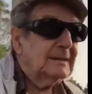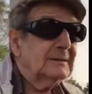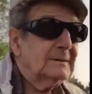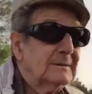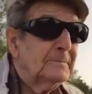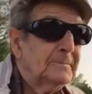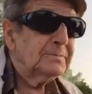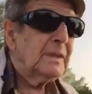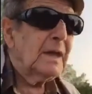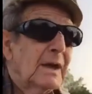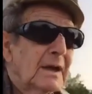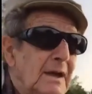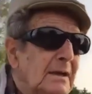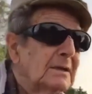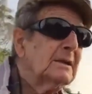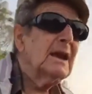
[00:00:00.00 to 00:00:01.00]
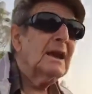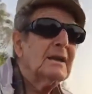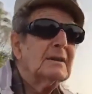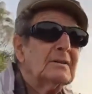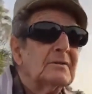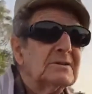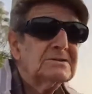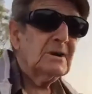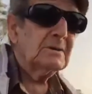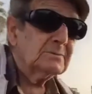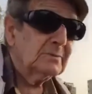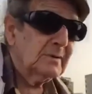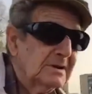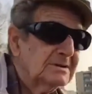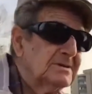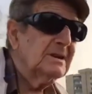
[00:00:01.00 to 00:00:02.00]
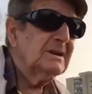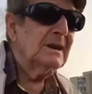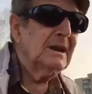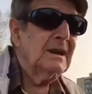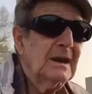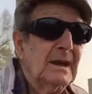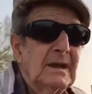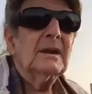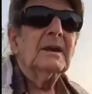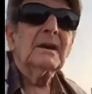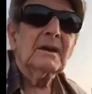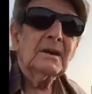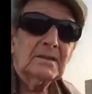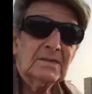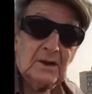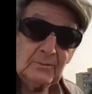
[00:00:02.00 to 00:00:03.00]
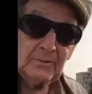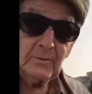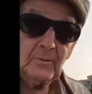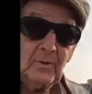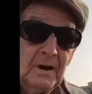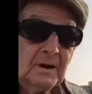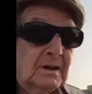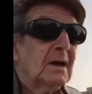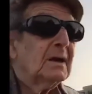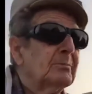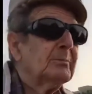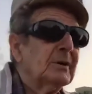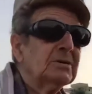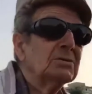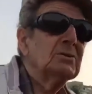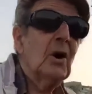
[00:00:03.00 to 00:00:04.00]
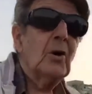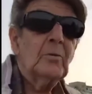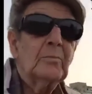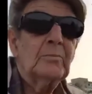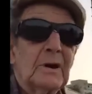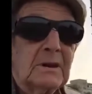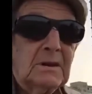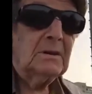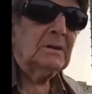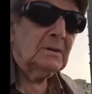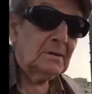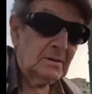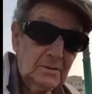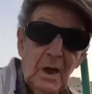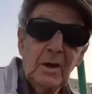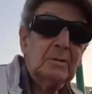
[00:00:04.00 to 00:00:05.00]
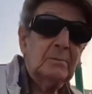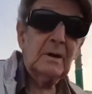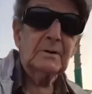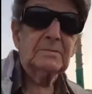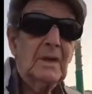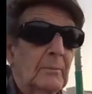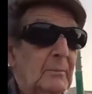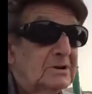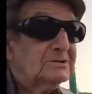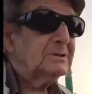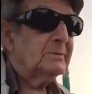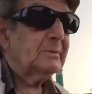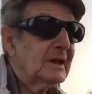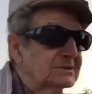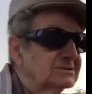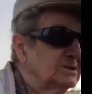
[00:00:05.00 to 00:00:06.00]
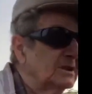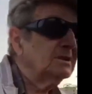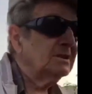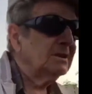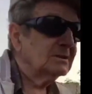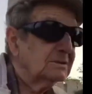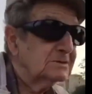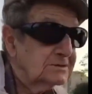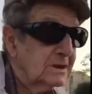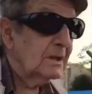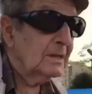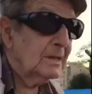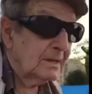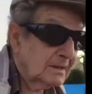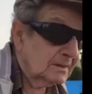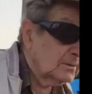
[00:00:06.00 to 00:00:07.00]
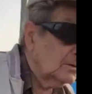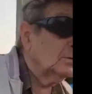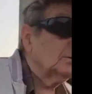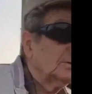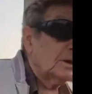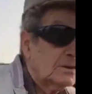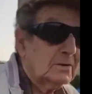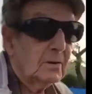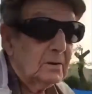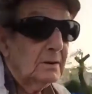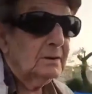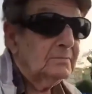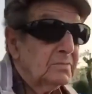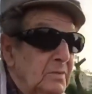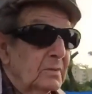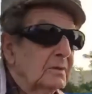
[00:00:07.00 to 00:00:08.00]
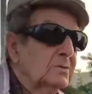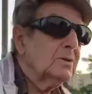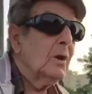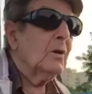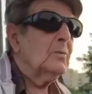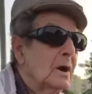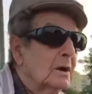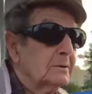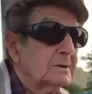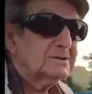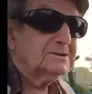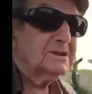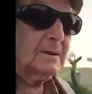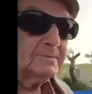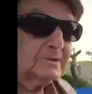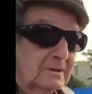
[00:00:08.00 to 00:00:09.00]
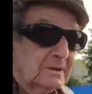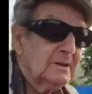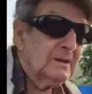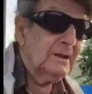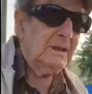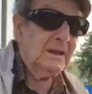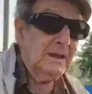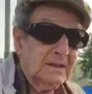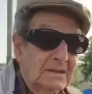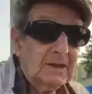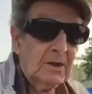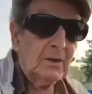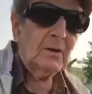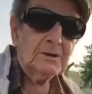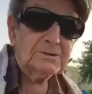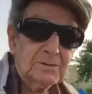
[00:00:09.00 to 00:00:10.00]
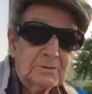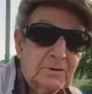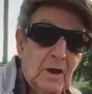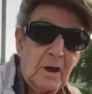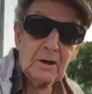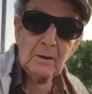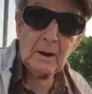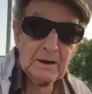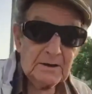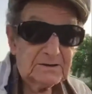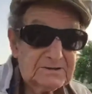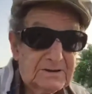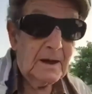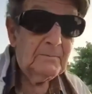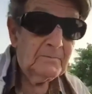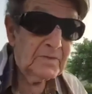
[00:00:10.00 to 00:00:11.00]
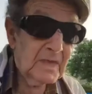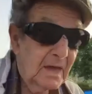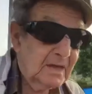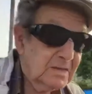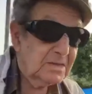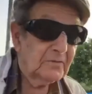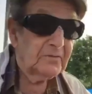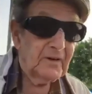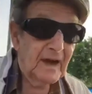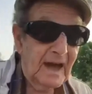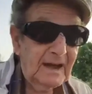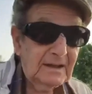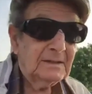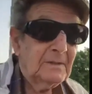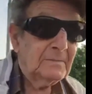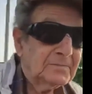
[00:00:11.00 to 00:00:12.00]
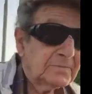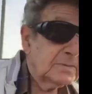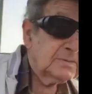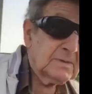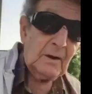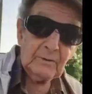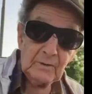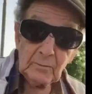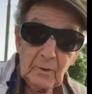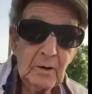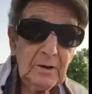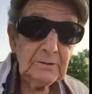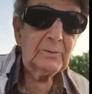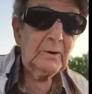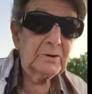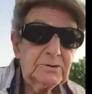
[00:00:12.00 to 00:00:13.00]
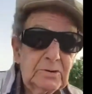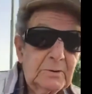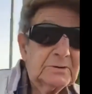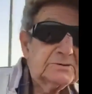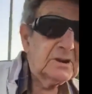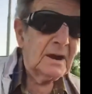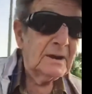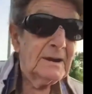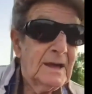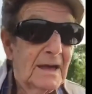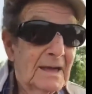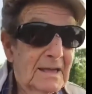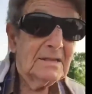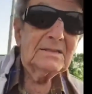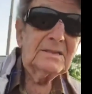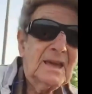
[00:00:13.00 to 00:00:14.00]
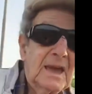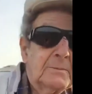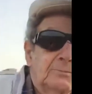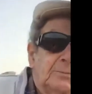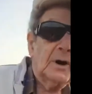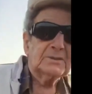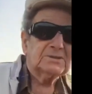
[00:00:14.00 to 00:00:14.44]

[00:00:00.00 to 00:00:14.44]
And the end result was that we won. But nobody, none amongst the Palestinians, who they call, don't want to accept it. They also don't want to accept the fact that when World War II was on, they